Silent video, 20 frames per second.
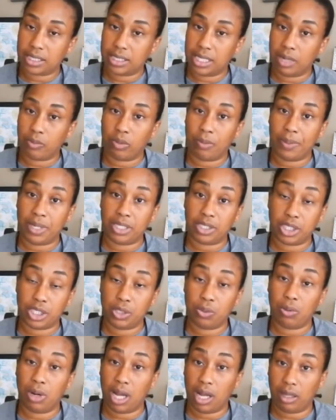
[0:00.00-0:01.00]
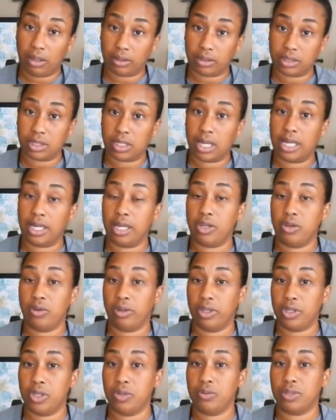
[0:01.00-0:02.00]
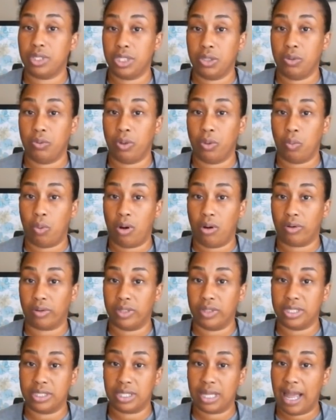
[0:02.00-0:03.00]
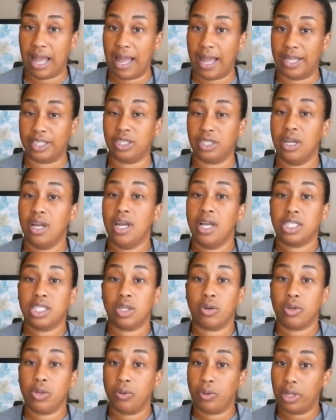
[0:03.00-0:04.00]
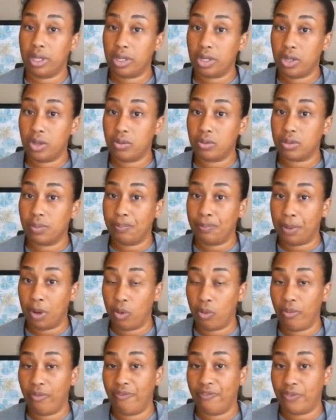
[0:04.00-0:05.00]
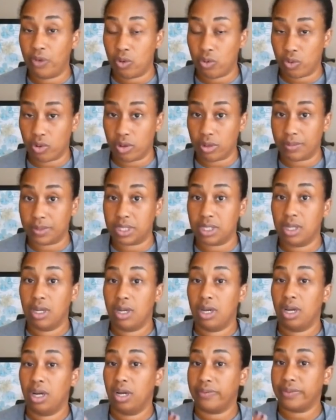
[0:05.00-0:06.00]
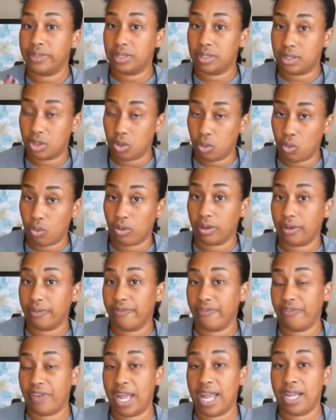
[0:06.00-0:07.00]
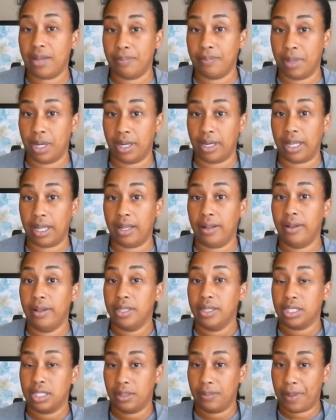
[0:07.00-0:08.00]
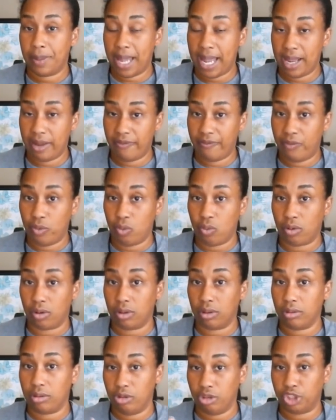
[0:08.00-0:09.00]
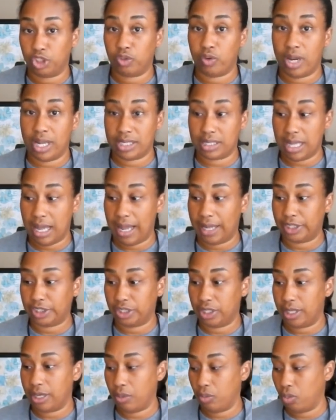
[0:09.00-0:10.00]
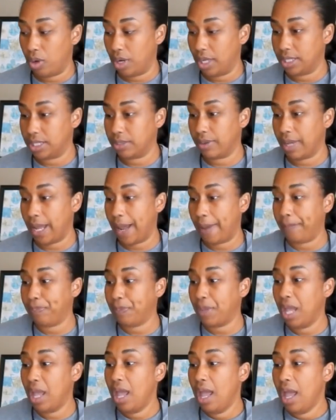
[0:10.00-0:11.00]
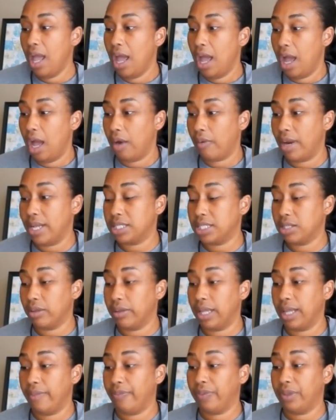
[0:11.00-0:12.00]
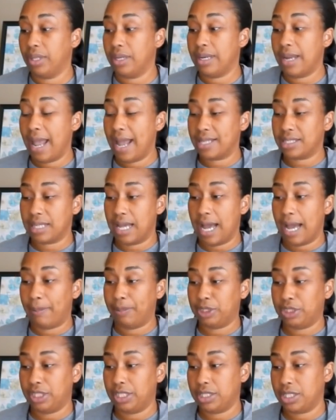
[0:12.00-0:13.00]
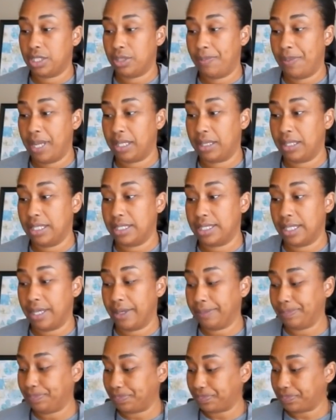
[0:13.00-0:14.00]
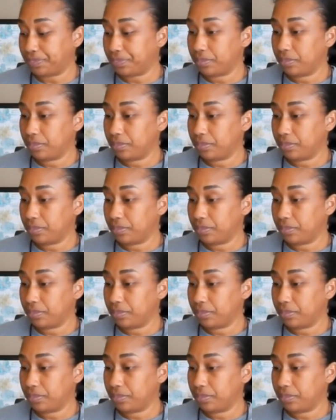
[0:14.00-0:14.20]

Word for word: then would be $2, and then you can use $2 in Walgreens cash. So you can use both forms of store fake money to pay for your transaction at once, okay? All right, so then the next option to pick this up,